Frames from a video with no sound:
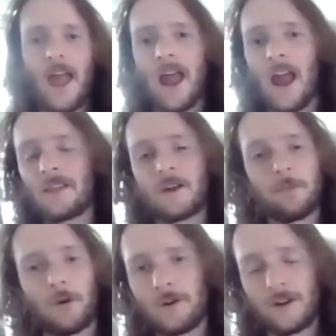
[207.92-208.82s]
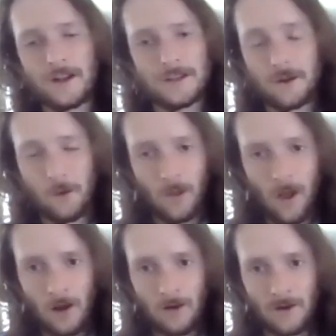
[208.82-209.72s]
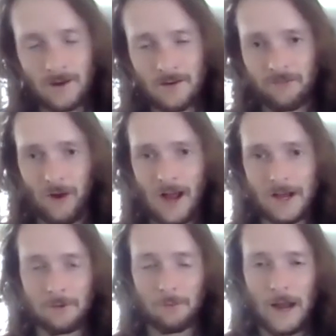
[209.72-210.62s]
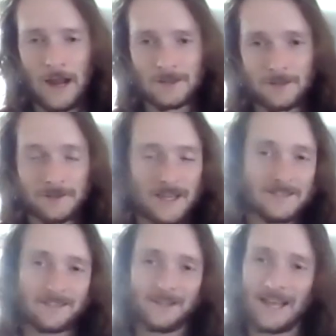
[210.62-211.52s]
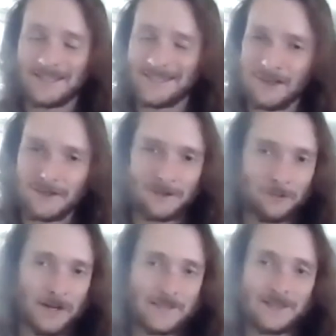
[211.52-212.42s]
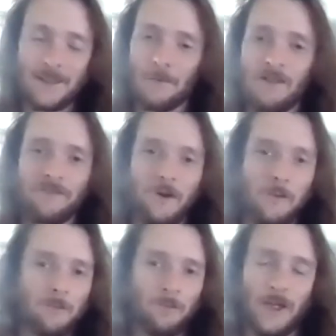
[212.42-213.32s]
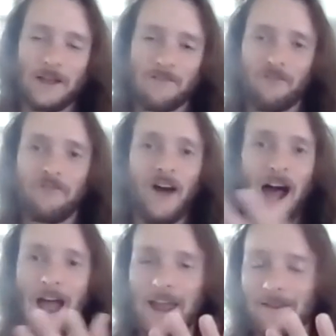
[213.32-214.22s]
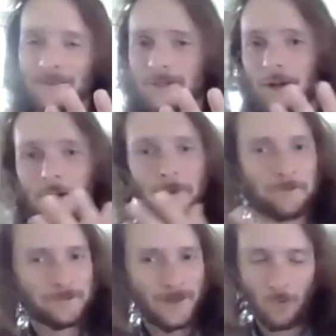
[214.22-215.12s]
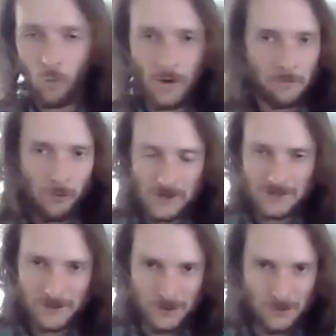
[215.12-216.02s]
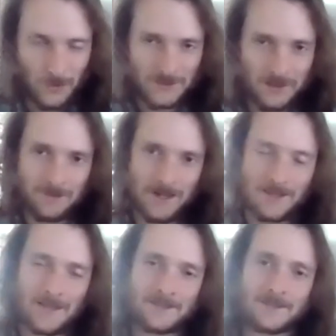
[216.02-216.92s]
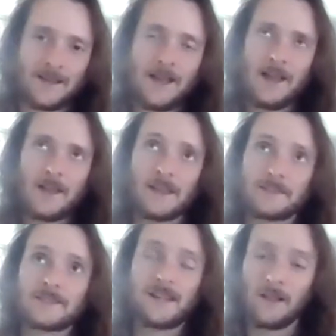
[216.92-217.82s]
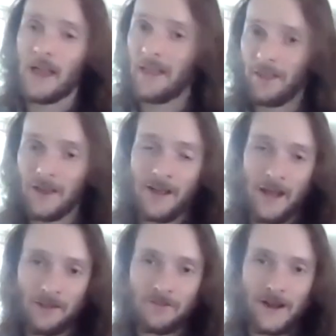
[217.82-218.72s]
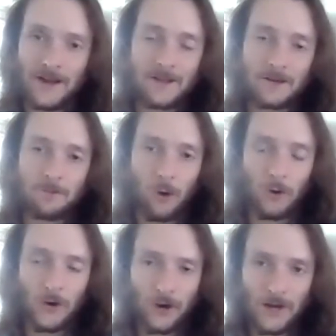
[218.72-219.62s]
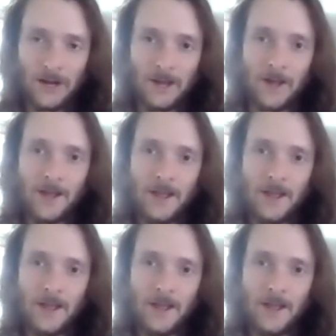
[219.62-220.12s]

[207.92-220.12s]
And their proteinuria is no longer in a nephrotic range. So say it's less than 3. Say they went from like 5 to 1.2 or something. That's still elevated proteinuria.